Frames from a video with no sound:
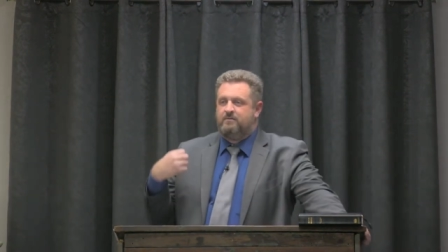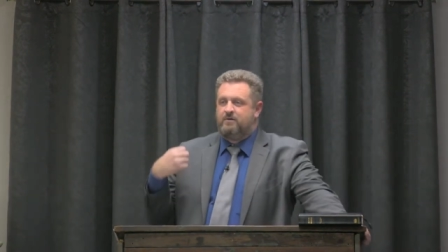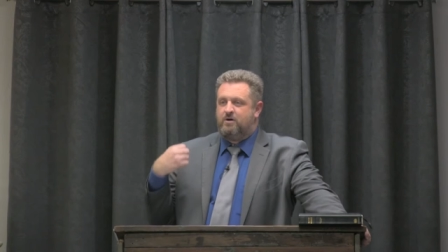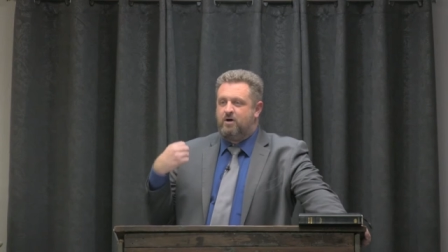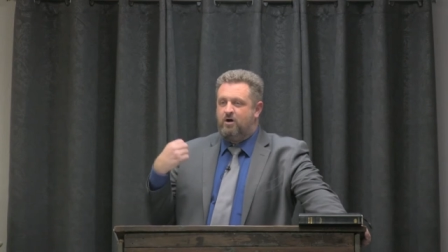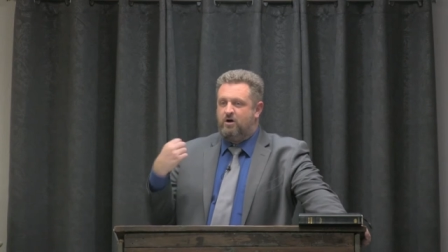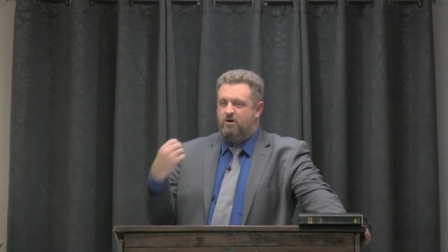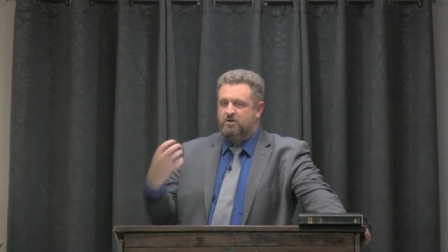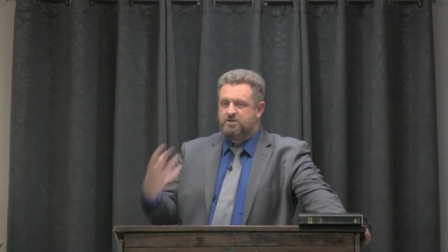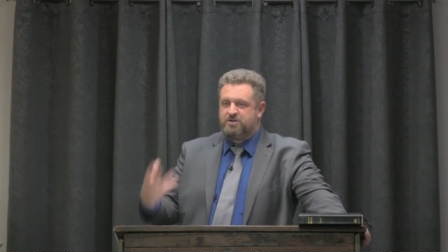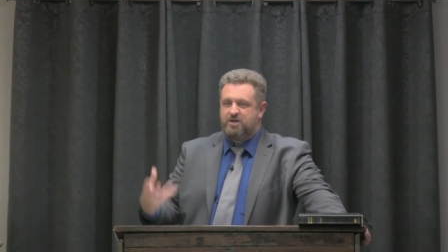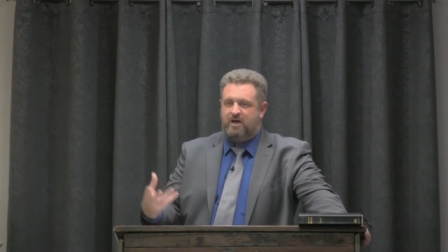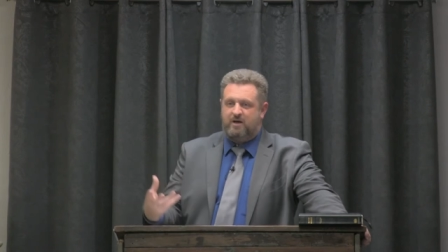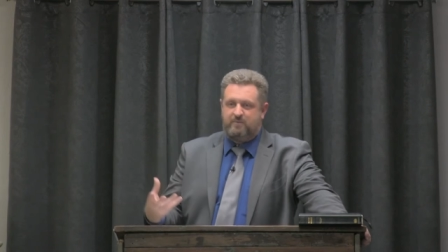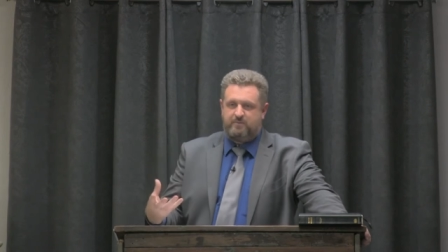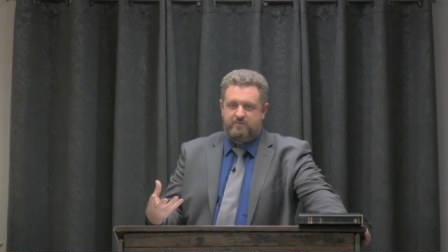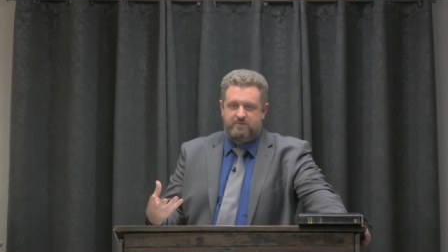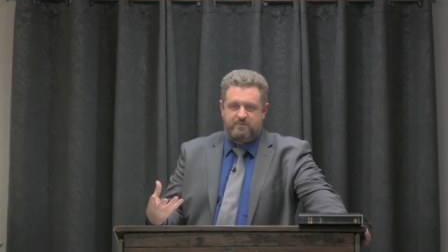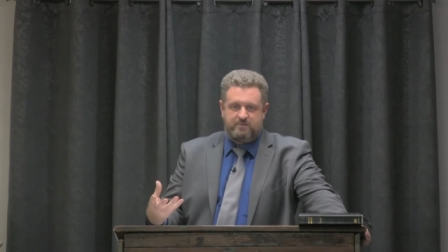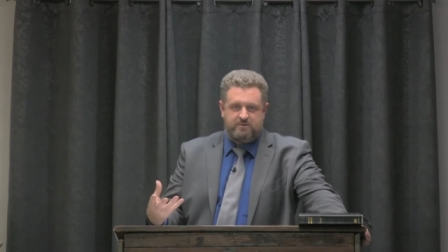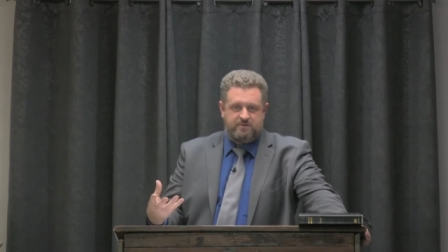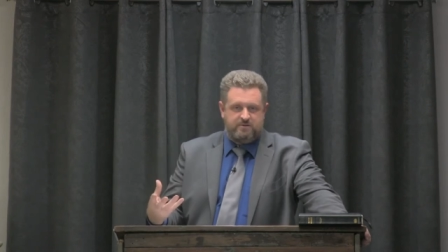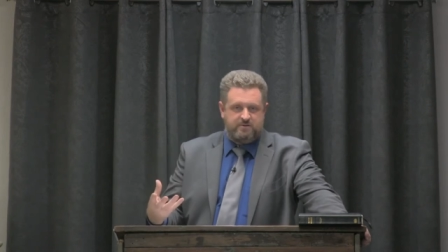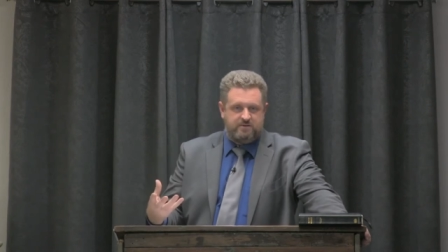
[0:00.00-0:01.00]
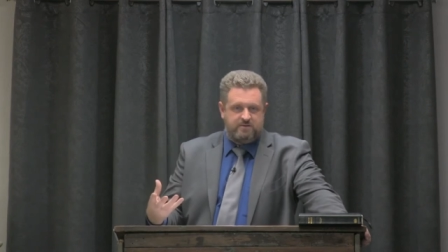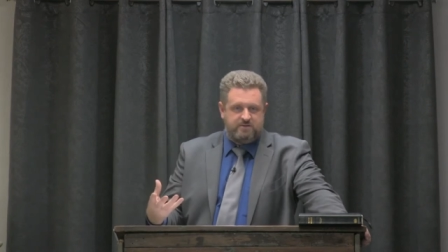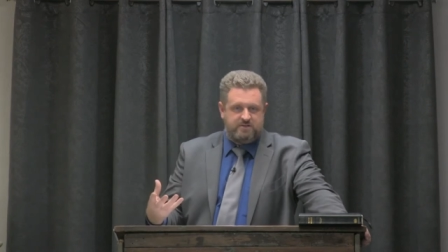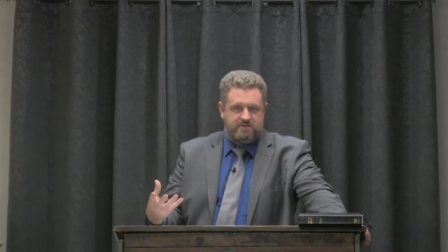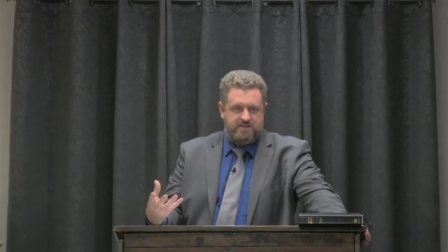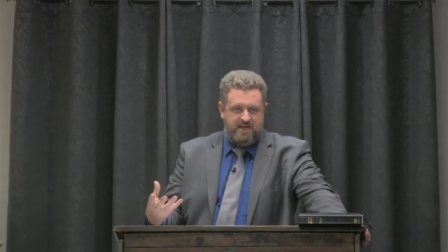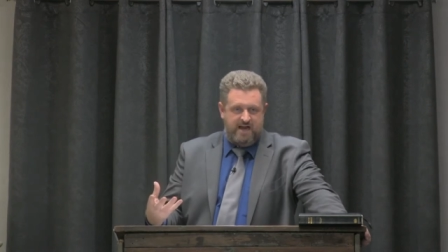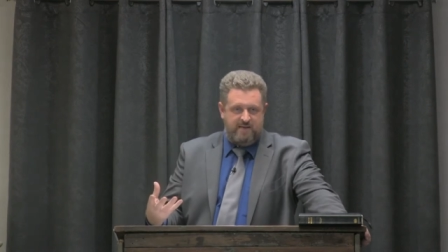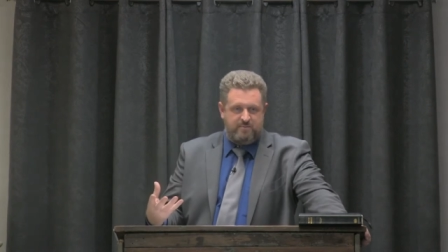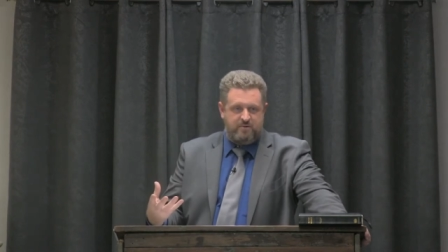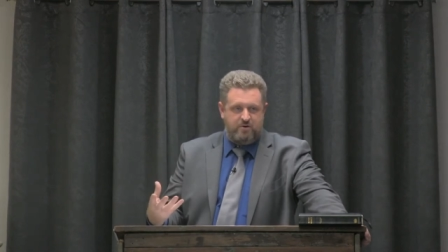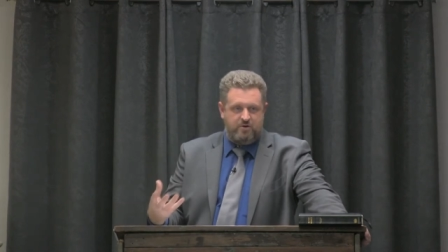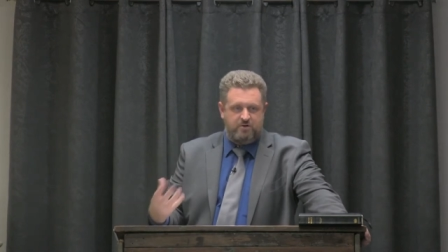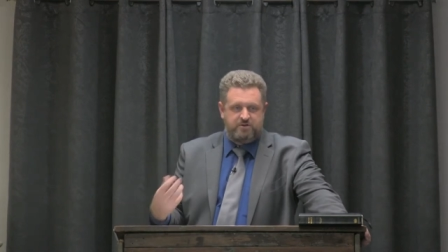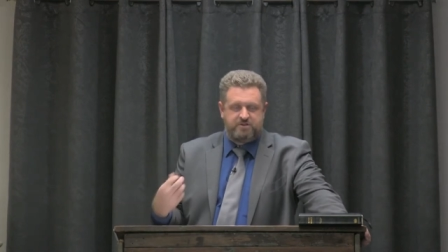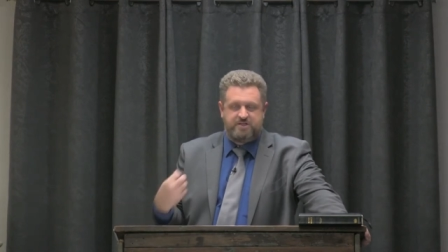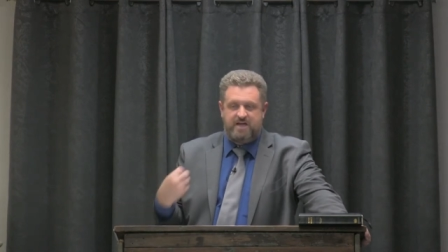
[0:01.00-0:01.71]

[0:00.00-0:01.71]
calls up Samuel.